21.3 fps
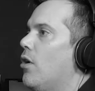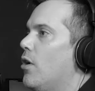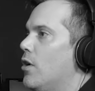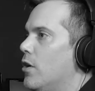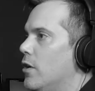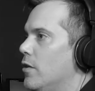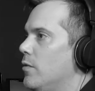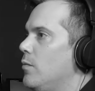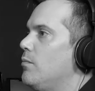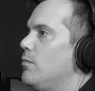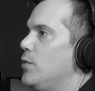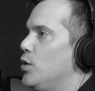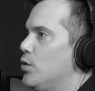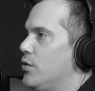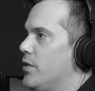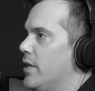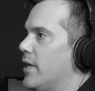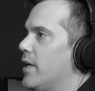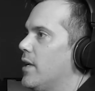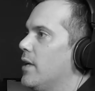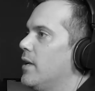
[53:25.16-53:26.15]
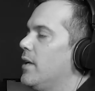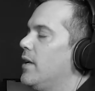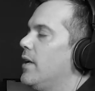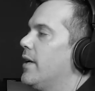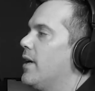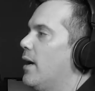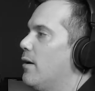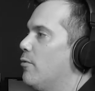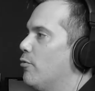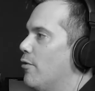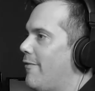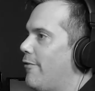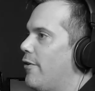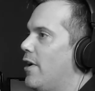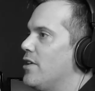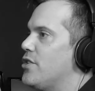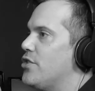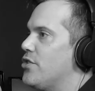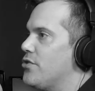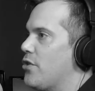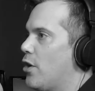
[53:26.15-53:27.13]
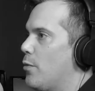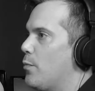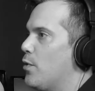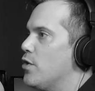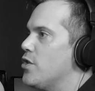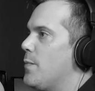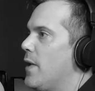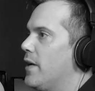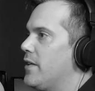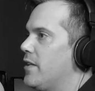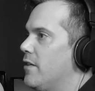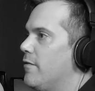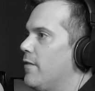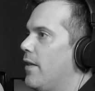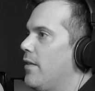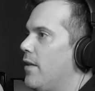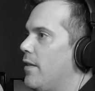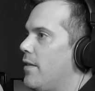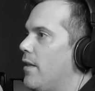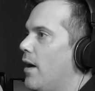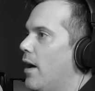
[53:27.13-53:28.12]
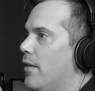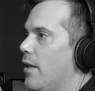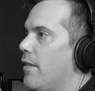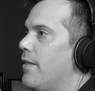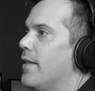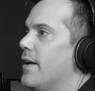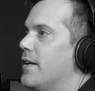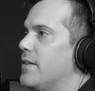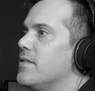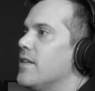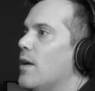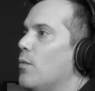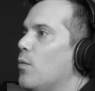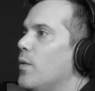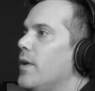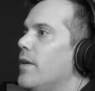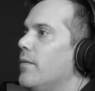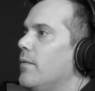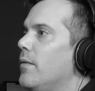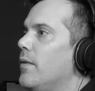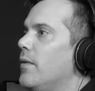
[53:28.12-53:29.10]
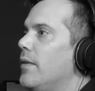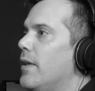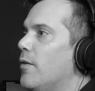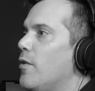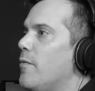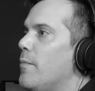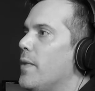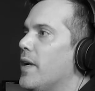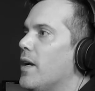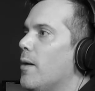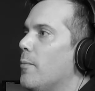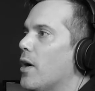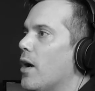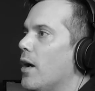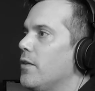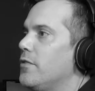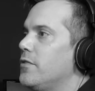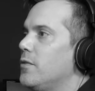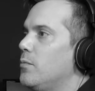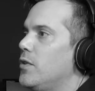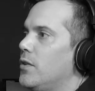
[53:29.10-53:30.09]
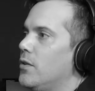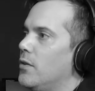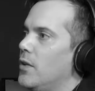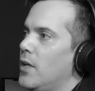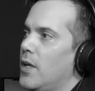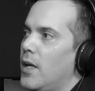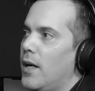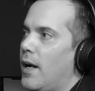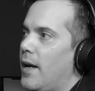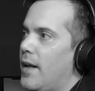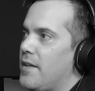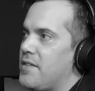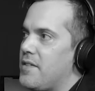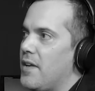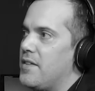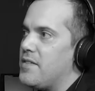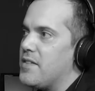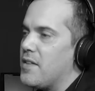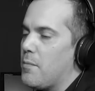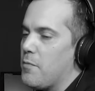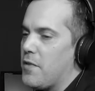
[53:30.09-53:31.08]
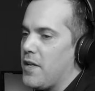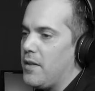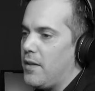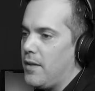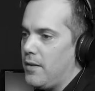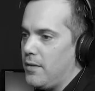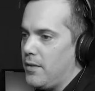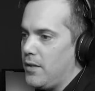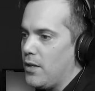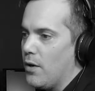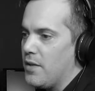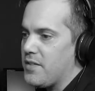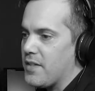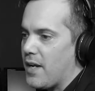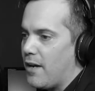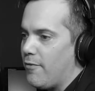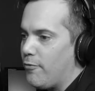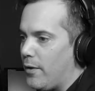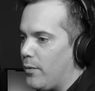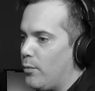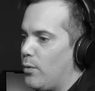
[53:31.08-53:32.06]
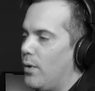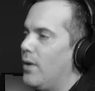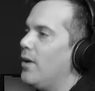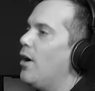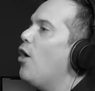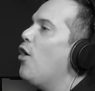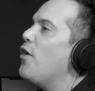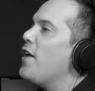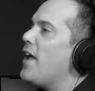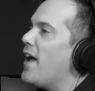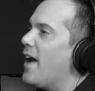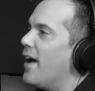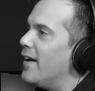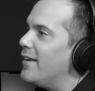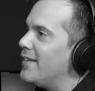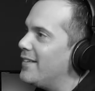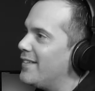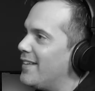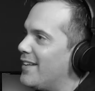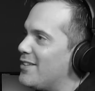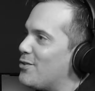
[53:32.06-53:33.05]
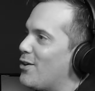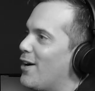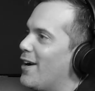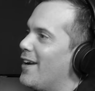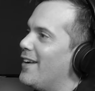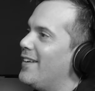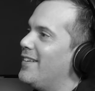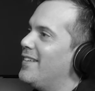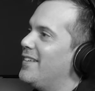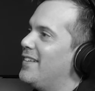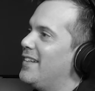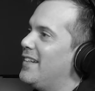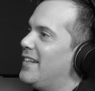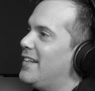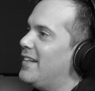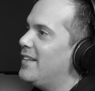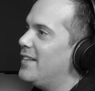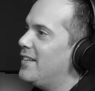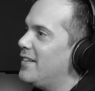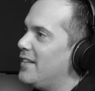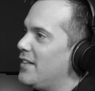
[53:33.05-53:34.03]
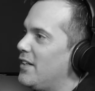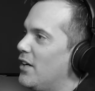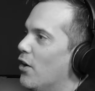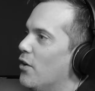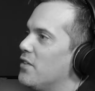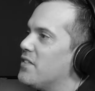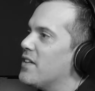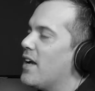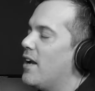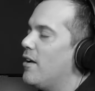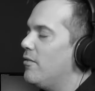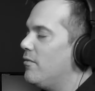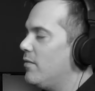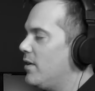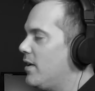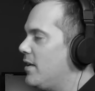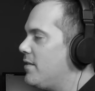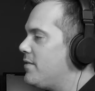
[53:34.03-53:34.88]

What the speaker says: art, music, it kind of refreshes our perspective on the things that we become accustomed to, and it's something it's kind of oh yeah, that's right. It's kind of